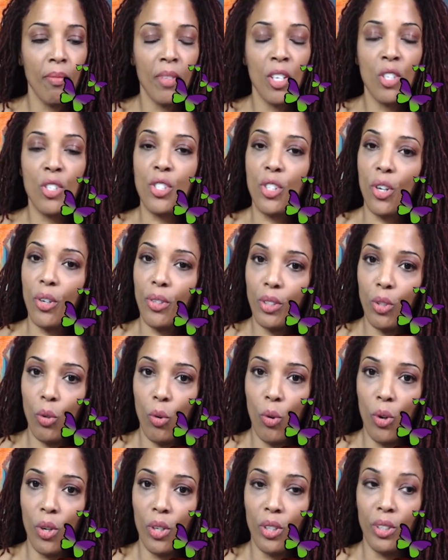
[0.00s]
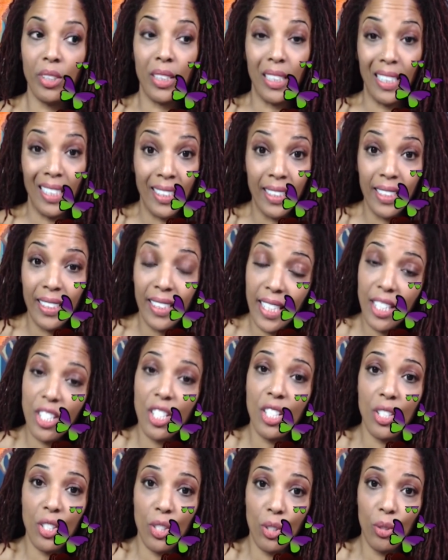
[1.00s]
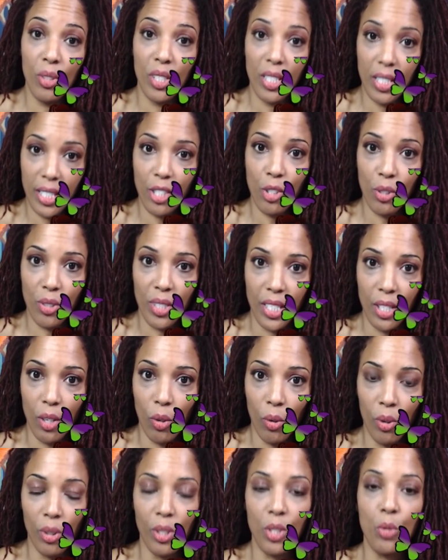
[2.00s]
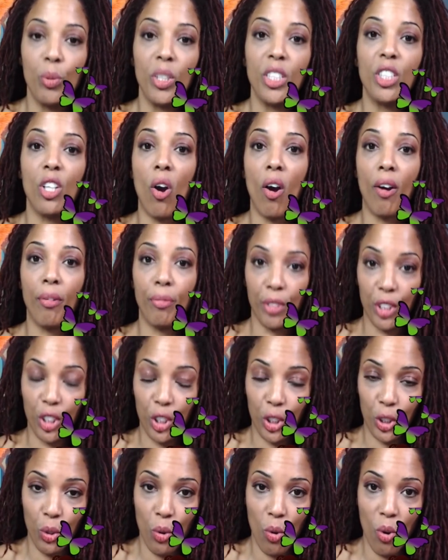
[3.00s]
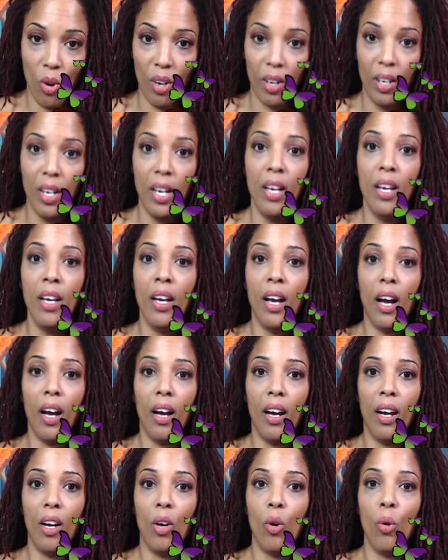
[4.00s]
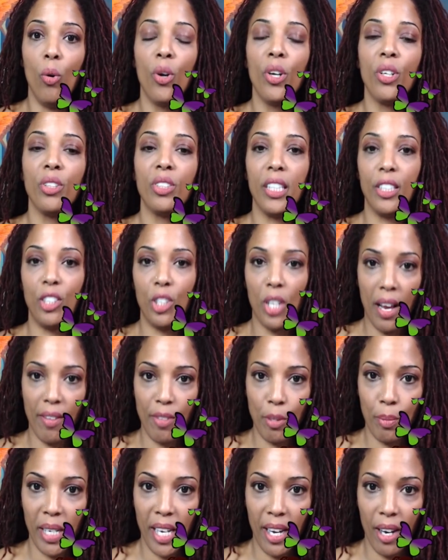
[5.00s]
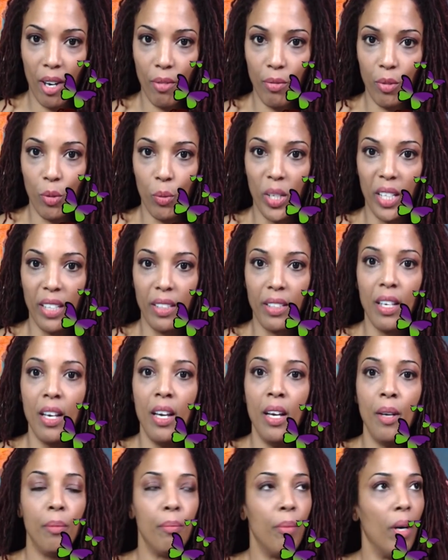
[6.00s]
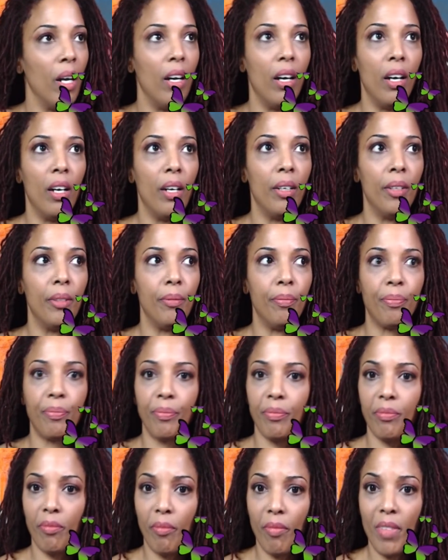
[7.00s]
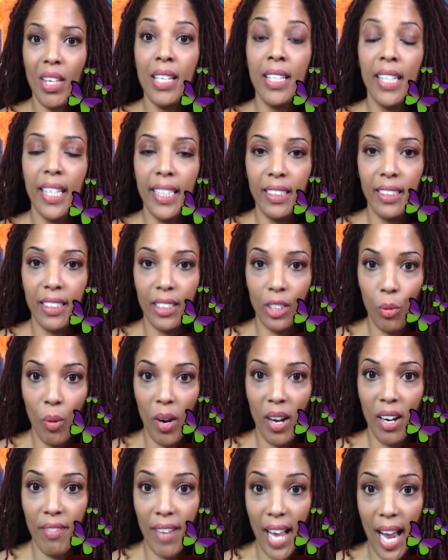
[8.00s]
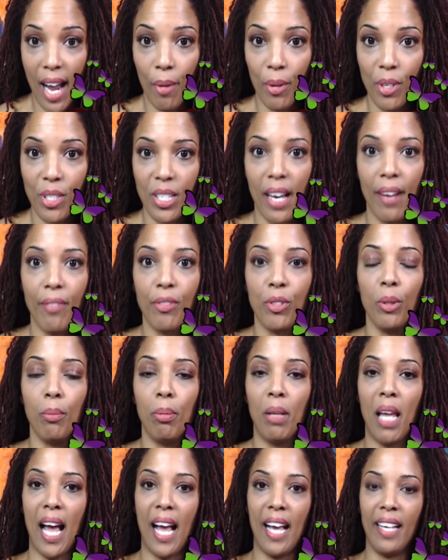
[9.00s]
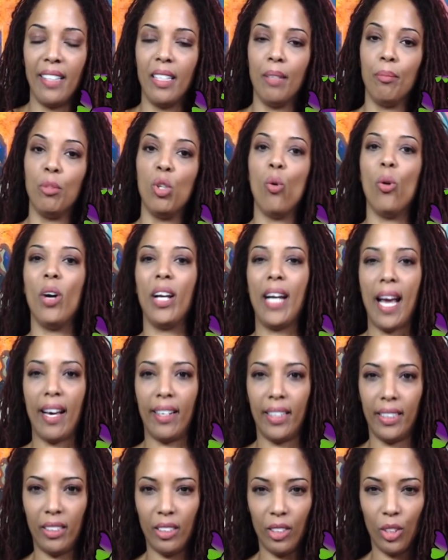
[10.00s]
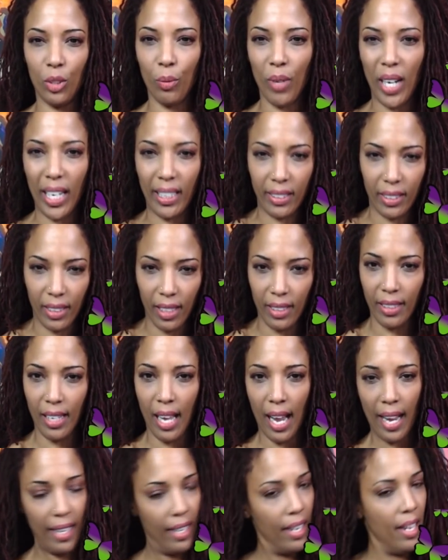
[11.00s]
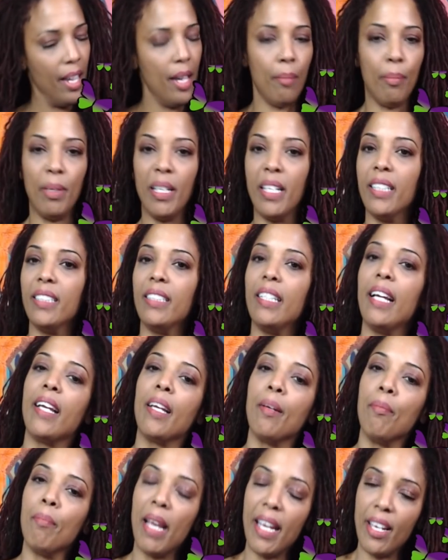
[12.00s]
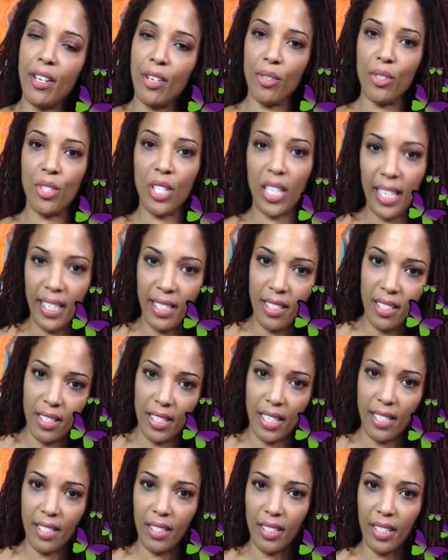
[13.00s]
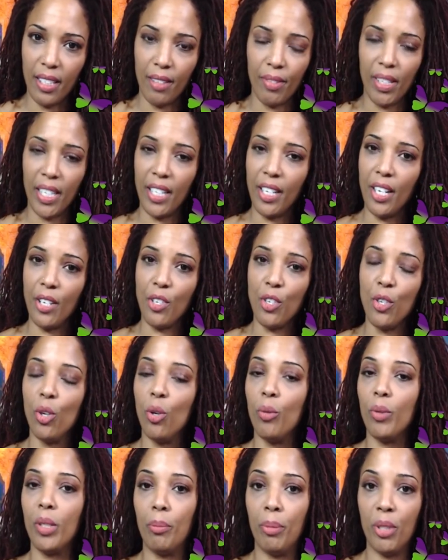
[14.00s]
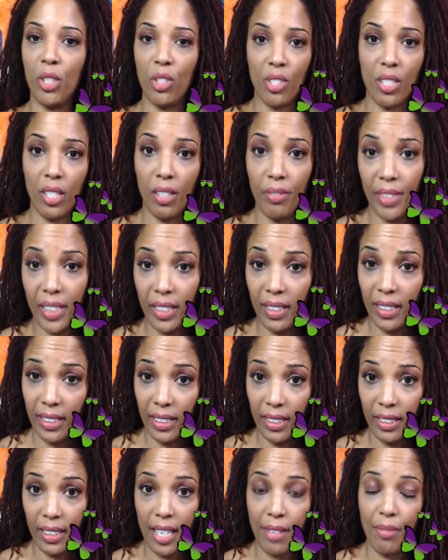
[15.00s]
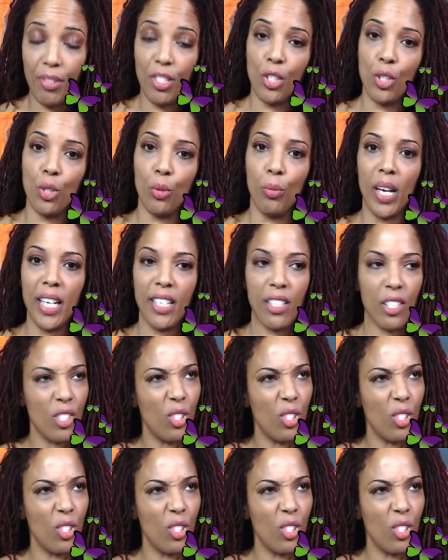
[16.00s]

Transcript: Certain oils, in addition to the citrusy oils, which are for sure oils that you have to be careful with, less than 12 hours after applying them going out into direct sunlight, because they can make your skin sensitive, and you don't want to put yourself in an unsafe situation.